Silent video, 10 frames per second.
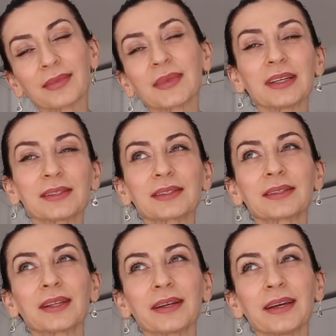It's
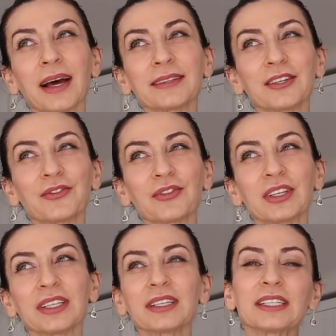350
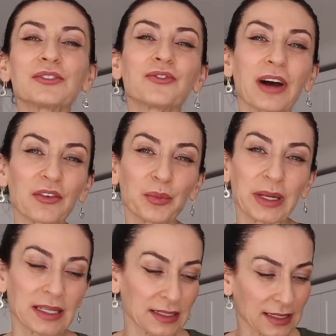degrees, 5
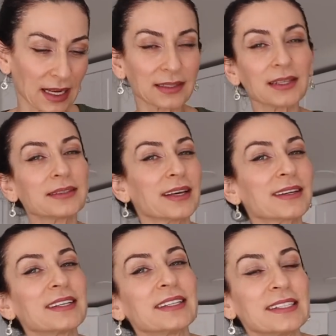minutes until they
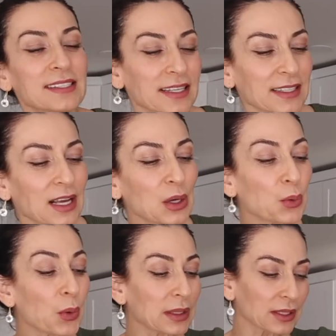release that
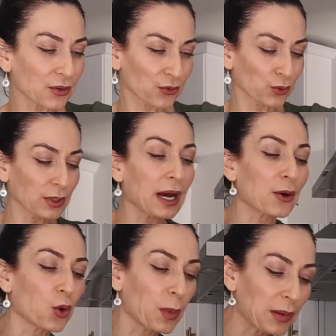wonderful
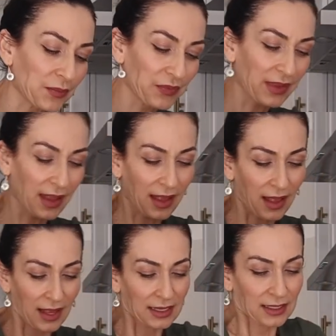aroma.
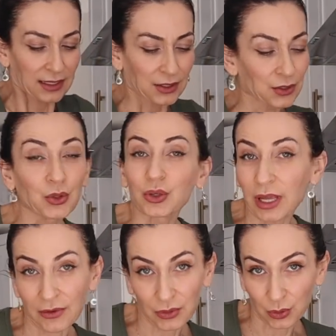You don't
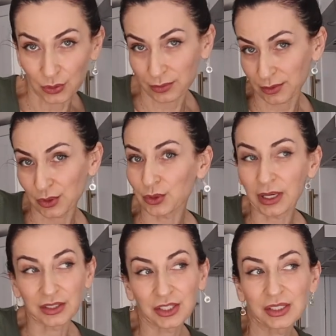have to. You
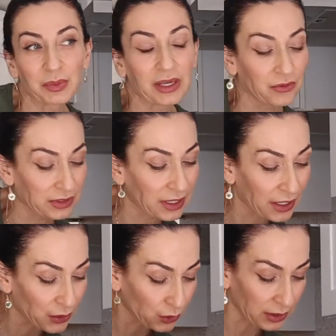can just make with
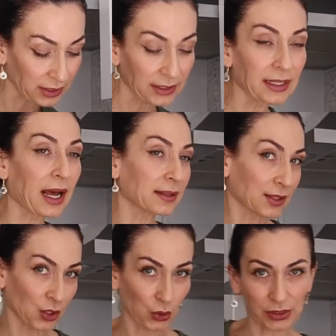regular
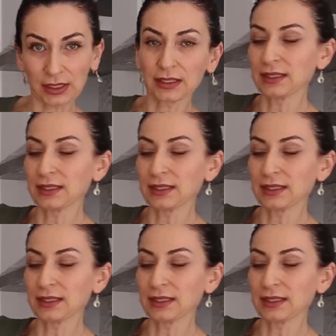not toasted